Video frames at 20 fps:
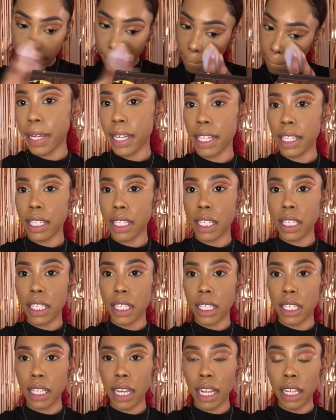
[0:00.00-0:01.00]
But
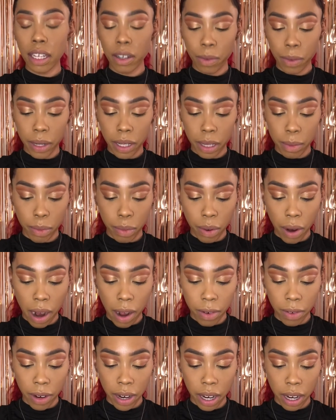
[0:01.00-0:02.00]
I look really
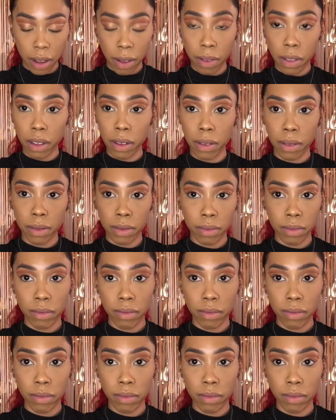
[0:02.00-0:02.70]
brown right now though.